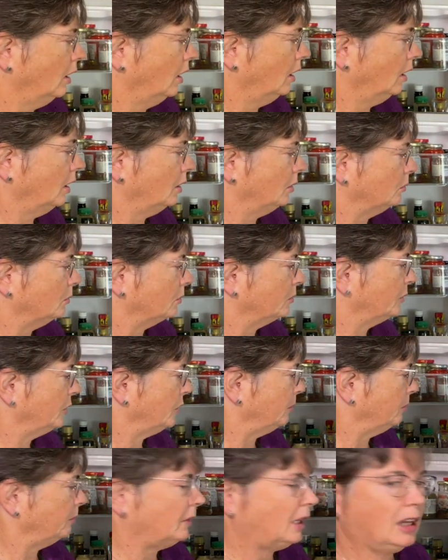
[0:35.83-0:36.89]

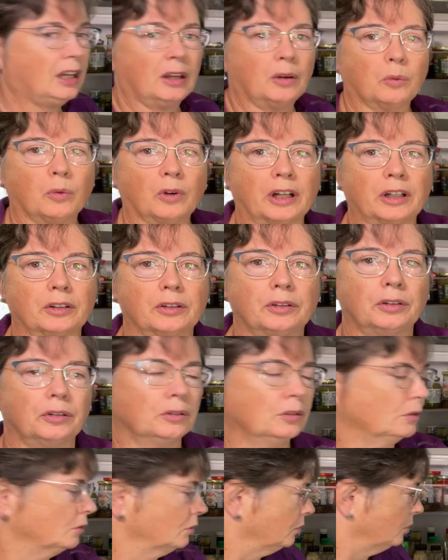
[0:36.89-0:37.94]
You may want
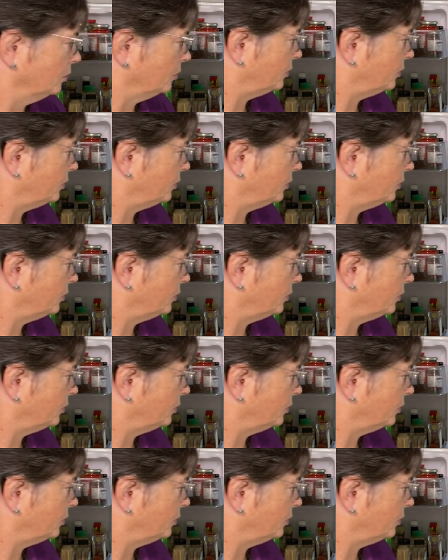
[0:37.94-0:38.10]
to